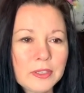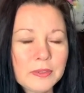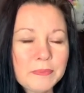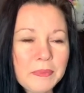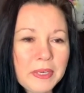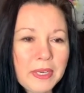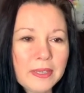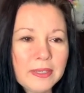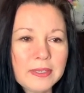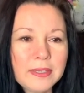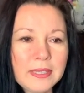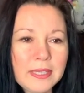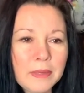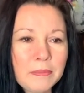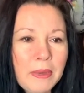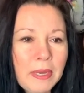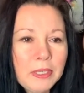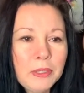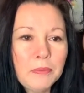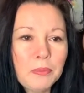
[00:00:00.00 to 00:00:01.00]
because the
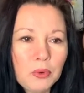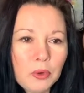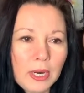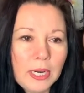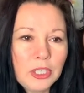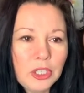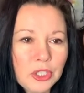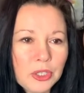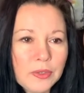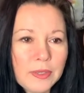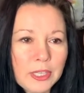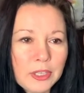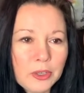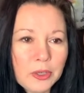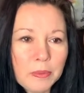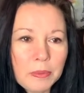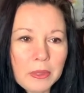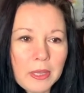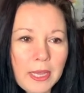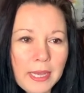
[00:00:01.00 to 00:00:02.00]
amount of pressure that you're
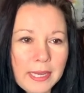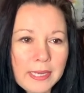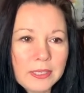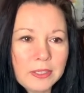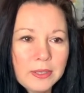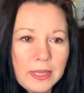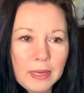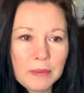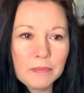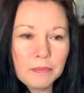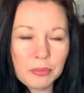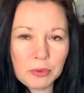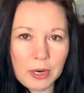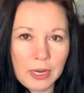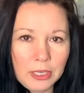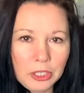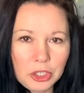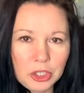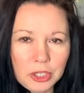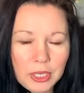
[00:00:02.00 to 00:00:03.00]
applying to that
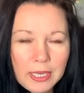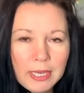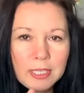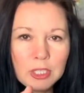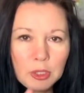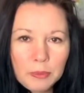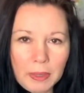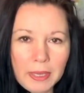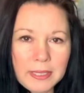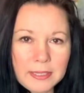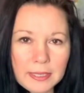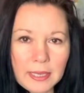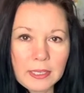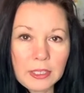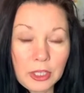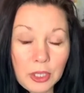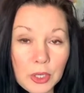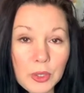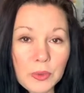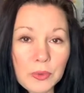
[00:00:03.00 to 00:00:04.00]
brush depends
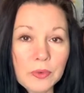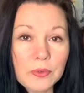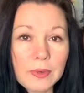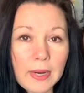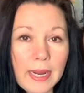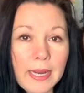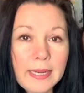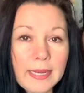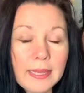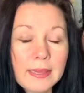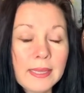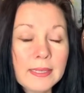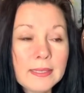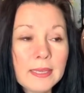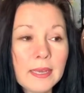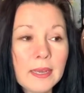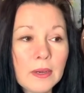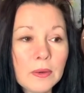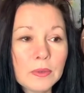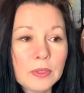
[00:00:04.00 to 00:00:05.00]
on you, right? And that's
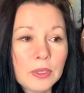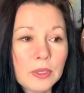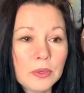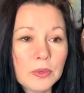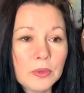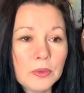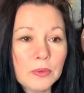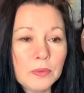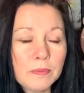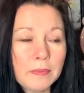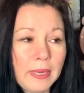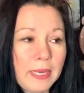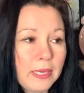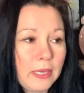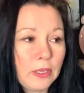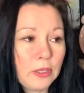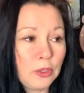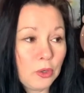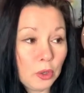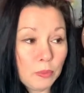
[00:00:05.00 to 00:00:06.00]
how you make,
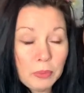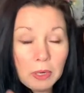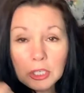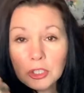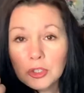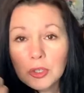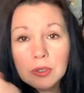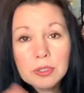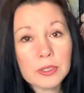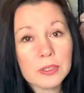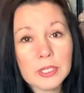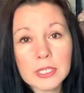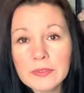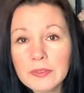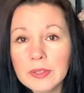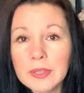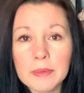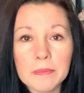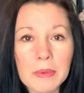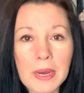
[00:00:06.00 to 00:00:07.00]
your brushstrokes are
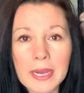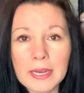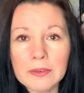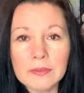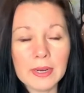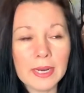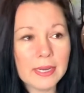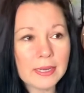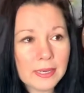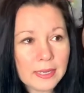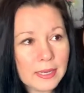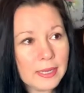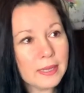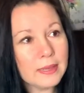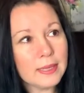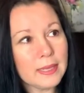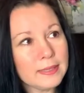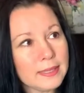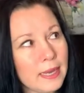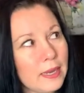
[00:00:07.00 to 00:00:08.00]
different than mine, right?
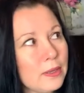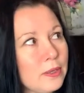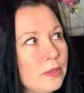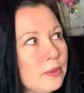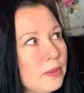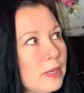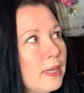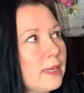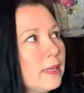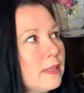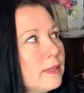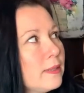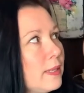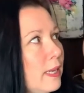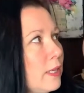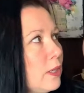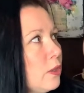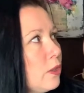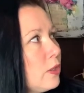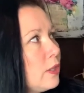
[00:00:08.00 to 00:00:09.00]
That's how you kind of
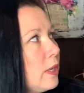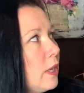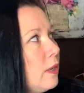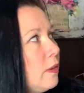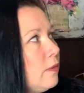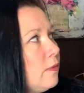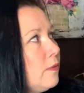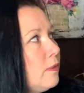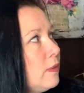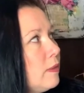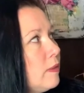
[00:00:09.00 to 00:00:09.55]
set yourself,